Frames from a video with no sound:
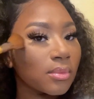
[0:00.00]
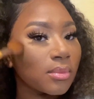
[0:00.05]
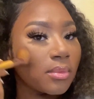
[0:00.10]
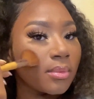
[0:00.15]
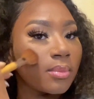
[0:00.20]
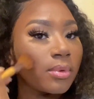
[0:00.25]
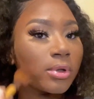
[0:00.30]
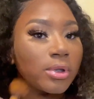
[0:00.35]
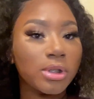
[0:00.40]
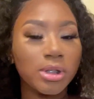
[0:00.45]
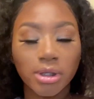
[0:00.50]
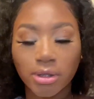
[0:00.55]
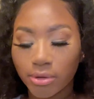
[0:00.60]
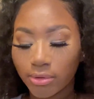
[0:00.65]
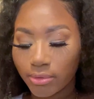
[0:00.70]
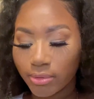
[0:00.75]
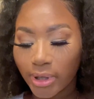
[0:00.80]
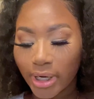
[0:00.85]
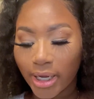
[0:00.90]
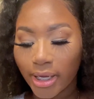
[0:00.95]
Put it
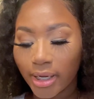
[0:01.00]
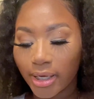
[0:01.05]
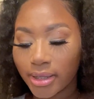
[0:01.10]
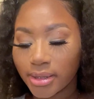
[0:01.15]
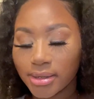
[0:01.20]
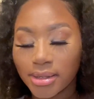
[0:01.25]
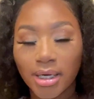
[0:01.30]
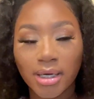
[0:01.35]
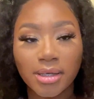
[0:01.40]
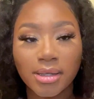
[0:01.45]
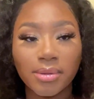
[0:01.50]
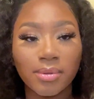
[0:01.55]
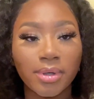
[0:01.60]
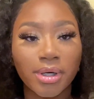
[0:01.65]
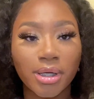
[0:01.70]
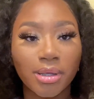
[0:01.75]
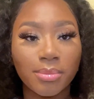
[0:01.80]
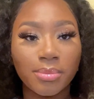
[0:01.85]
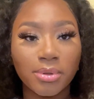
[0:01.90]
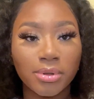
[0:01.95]
right exactly where
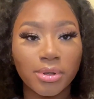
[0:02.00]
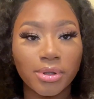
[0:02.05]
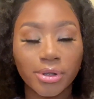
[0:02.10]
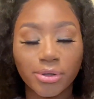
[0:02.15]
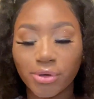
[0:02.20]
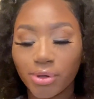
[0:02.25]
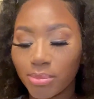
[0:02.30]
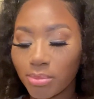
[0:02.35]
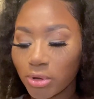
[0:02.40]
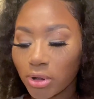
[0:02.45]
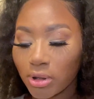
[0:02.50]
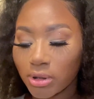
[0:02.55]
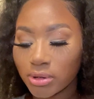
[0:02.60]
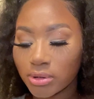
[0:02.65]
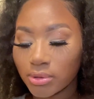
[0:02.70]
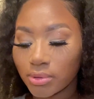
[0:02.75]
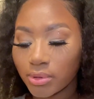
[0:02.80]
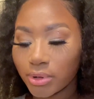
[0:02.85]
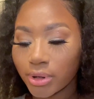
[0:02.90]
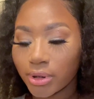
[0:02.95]
you put the cream
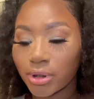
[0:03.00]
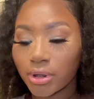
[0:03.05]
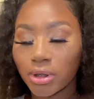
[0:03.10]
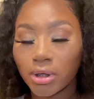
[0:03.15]
contour.